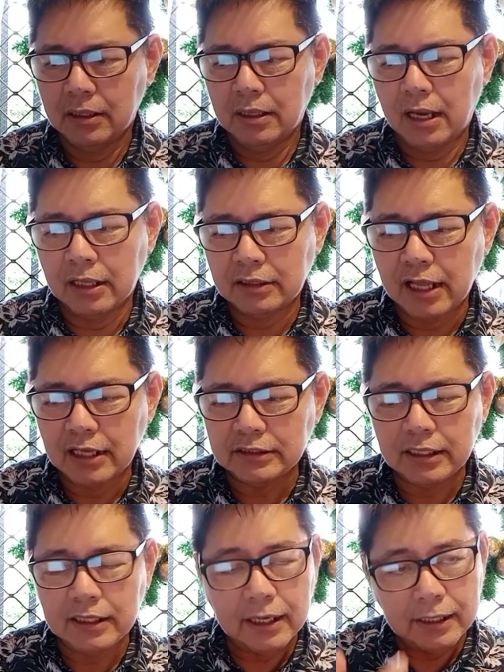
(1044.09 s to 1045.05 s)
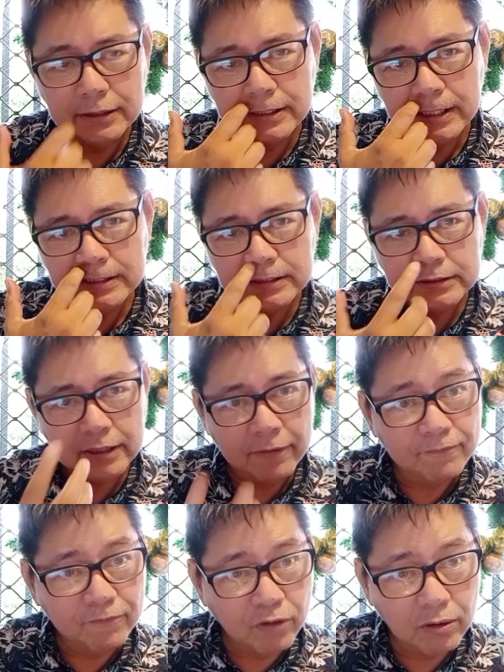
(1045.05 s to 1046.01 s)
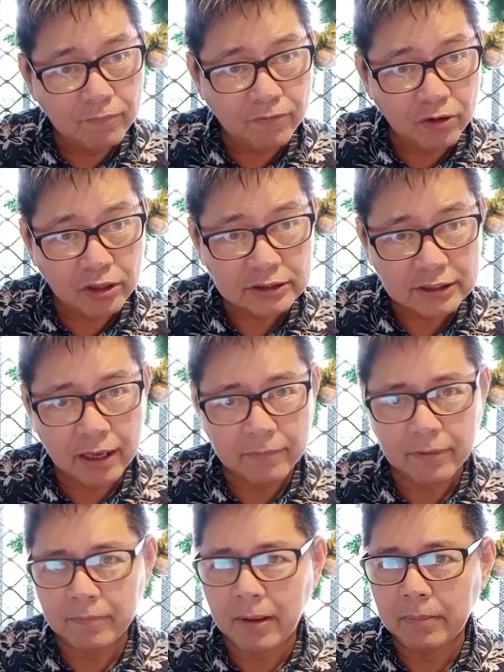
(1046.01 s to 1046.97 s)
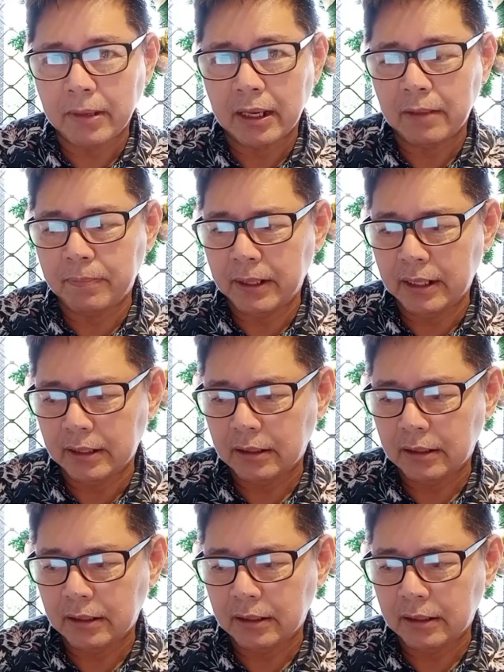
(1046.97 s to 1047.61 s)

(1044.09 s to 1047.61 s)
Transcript: A task analysis involves 4 steps, if I may repeat.